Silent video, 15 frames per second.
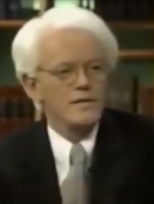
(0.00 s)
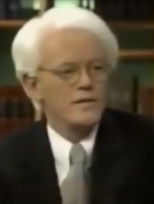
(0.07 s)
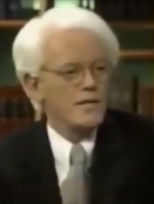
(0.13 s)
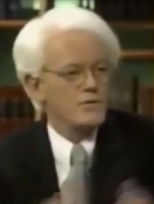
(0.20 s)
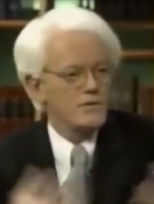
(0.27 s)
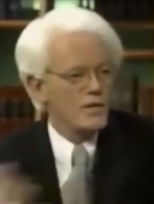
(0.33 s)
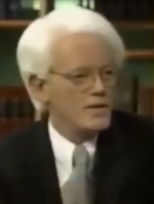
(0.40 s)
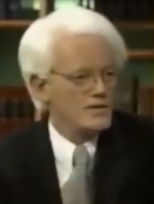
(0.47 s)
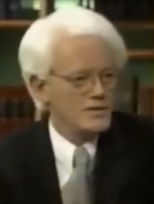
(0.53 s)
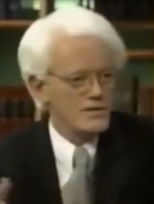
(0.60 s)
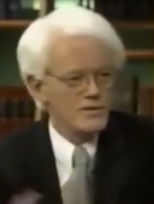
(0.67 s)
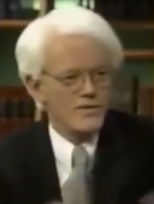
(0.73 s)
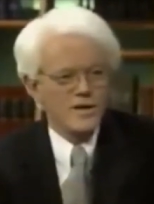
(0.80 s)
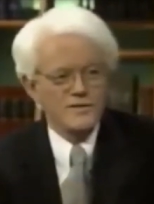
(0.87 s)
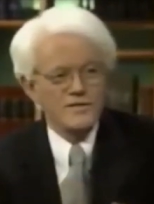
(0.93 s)
Look at how much we lost in
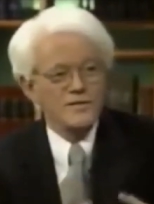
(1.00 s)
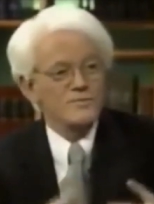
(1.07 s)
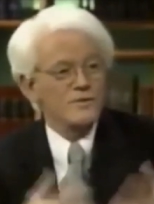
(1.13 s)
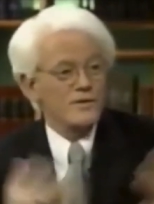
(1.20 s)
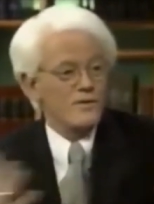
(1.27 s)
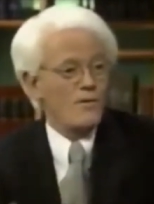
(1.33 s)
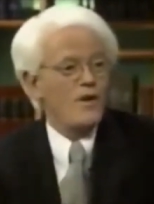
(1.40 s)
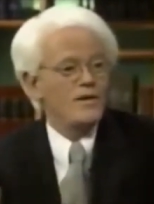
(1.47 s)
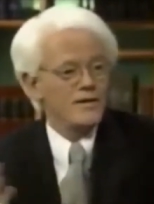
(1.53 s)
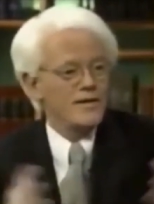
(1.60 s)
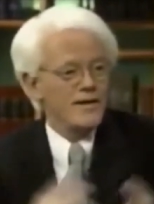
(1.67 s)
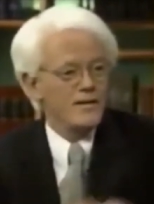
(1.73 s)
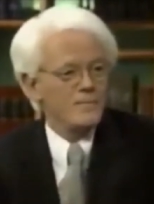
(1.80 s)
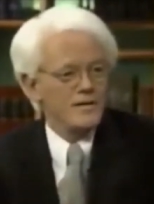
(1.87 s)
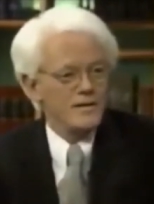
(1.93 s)
Xerox. These were quality
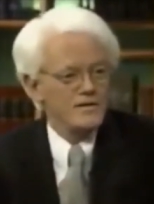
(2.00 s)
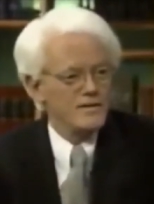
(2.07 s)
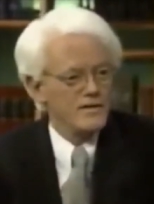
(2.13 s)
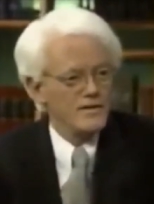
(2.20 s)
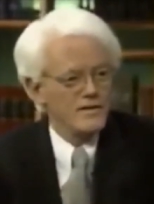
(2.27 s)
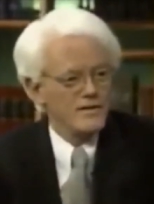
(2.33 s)
companies.